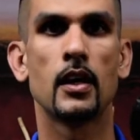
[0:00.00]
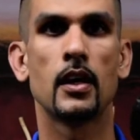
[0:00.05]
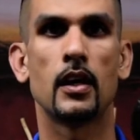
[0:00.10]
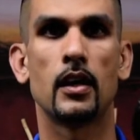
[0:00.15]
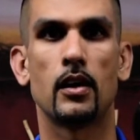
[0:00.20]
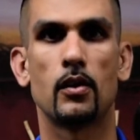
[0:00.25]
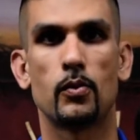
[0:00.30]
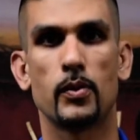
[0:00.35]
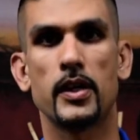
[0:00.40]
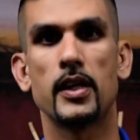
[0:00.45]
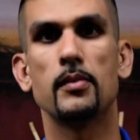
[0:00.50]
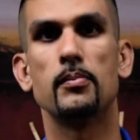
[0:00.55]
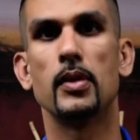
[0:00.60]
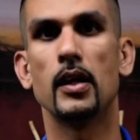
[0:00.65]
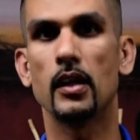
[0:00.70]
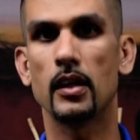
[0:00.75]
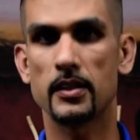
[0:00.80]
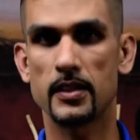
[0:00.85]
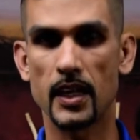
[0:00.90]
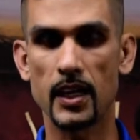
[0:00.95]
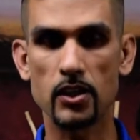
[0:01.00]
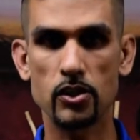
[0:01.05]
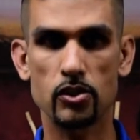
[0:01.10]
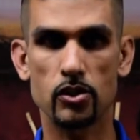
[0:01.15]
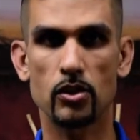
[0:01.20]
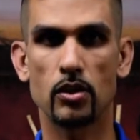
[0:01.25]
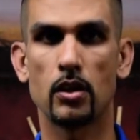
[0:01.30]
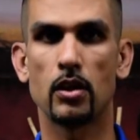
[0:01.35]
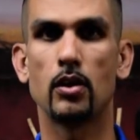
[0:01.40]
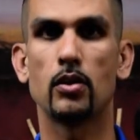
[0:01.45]
A
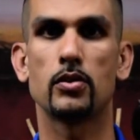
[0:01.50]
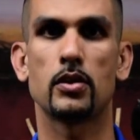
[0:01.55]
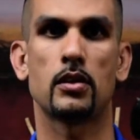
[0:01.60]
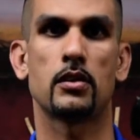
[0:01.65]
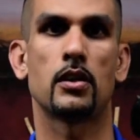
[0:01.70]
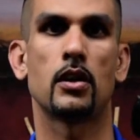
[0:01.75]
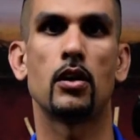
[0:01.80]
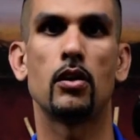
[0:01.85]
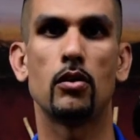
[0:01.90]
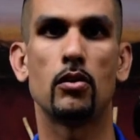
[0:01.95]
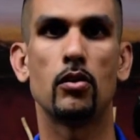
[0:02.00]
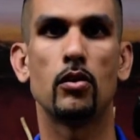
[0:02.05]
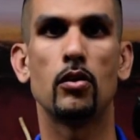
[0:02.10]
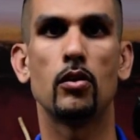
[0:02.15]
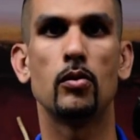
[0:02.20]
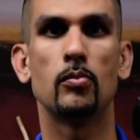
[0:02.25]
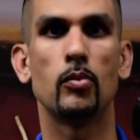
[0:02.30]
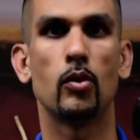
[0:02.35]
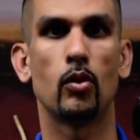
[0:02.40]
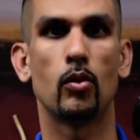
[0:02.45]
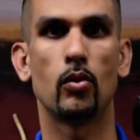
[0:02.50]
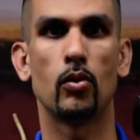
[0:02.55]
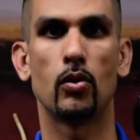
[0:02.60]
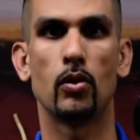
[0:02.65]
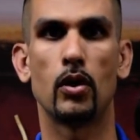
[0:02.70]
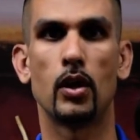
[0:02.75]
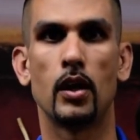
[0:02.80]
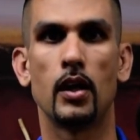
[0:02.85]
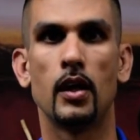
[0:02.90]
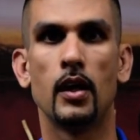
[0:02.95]
rehabilitation loan on a home,
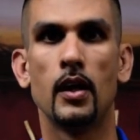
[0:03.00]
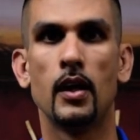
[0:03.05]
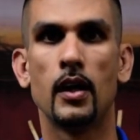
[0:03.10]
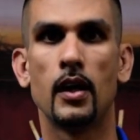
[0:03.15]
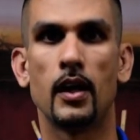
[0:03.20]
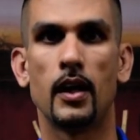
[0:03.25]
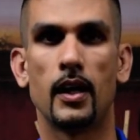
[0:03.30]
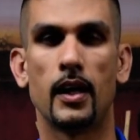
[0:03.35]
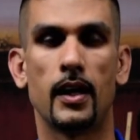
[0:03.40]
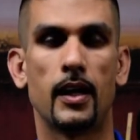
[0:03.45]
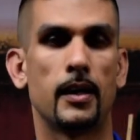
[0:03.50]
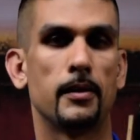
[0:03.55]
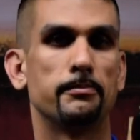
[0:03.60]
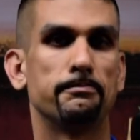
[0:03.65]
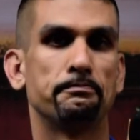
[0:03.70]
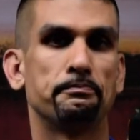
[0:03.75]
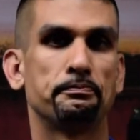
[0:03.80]
or a